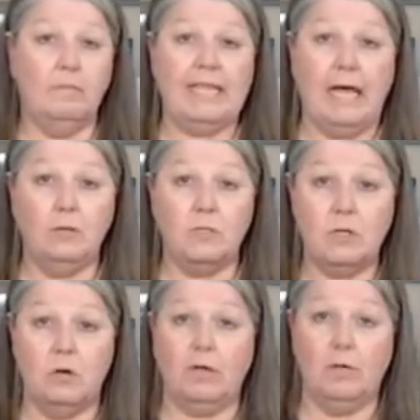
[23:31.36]
dowels
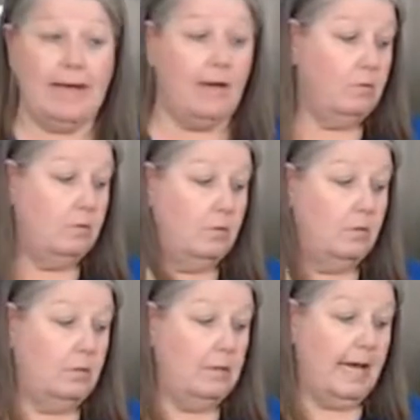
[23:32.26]
don't come out.
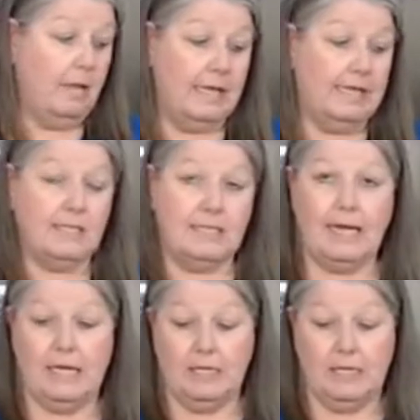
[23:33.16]
Yeah, they
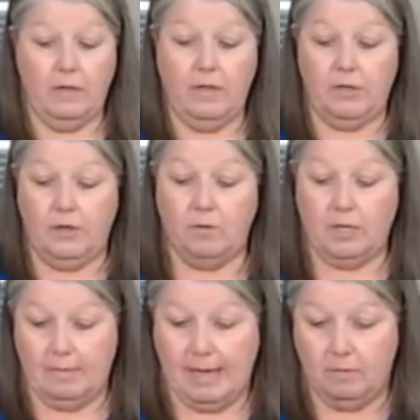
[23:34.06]
stay in there. They don't
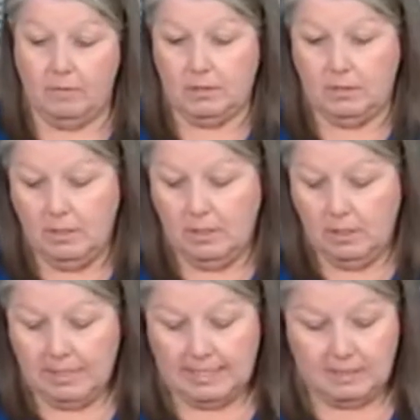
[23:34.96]
come out.
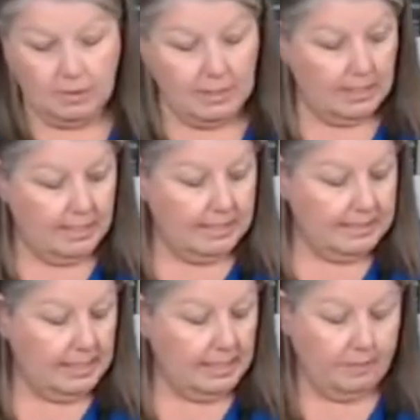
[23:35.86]
That's one of the
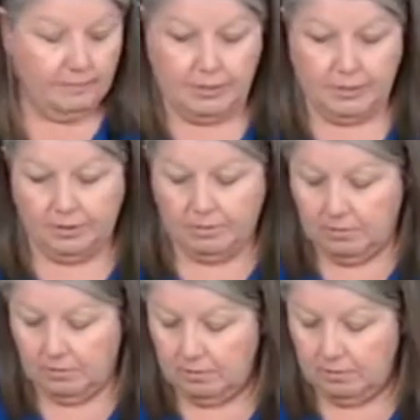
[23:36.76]
things I love too.